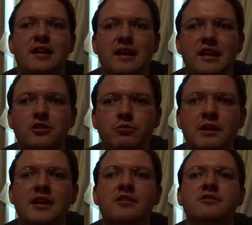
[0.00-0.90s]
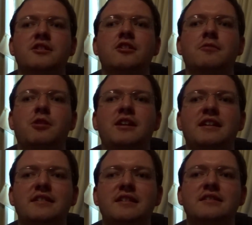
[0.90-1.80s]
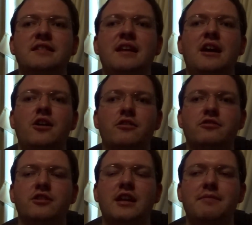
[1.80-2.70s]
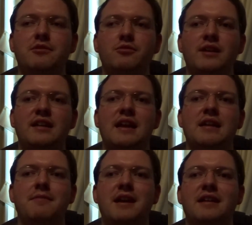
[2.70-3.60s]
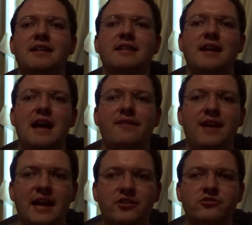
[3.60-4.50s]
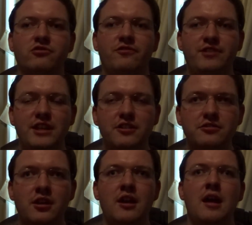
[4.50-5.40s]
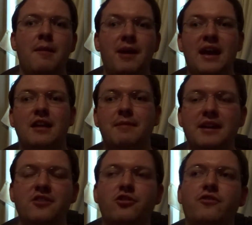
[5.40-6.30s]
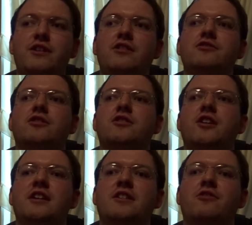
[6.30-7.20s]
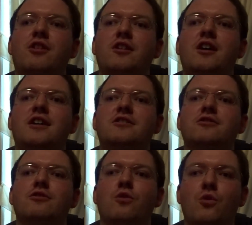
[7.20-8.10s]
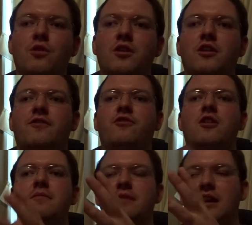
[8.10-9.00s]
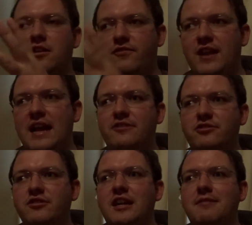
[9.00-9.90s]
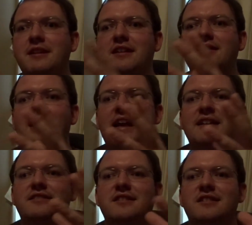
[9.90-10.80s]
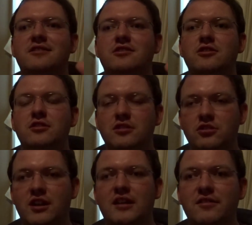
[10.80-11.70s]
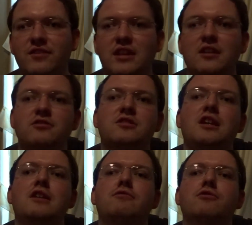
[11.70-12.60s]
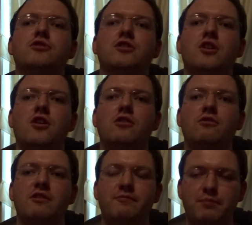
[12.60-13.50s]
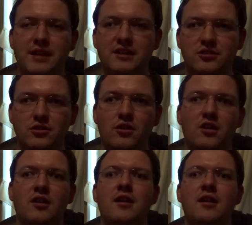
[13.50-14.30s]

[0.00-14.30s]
Each week on Celebrating Disney, I alternate between animated and live action reviews. The animated reviews are done in chronological order from their theatrical animated classics to the direct to video sequels, along with Pixar.